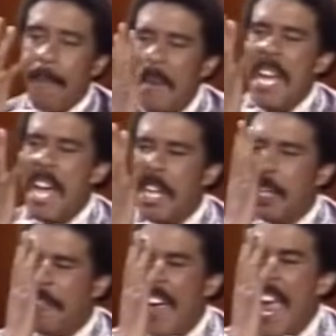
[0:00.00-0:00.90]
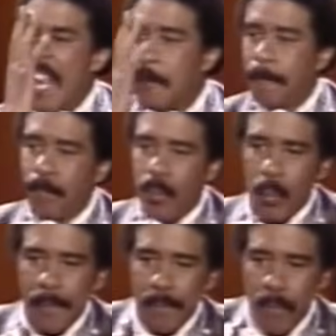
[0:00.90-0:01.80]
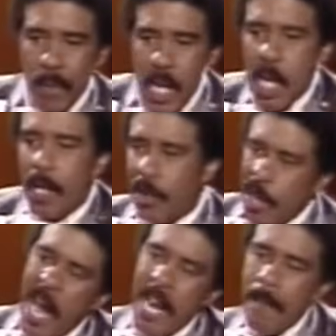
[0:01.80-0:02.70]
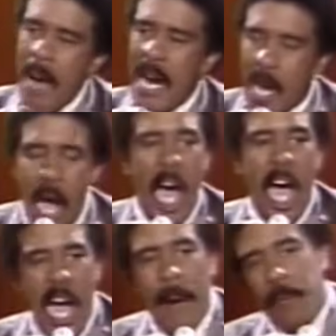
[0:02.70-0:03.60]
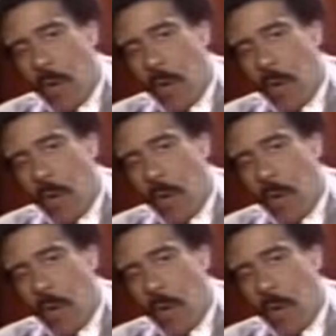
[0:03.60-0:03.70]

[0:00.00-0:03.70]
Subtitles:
me in the face, started my car up,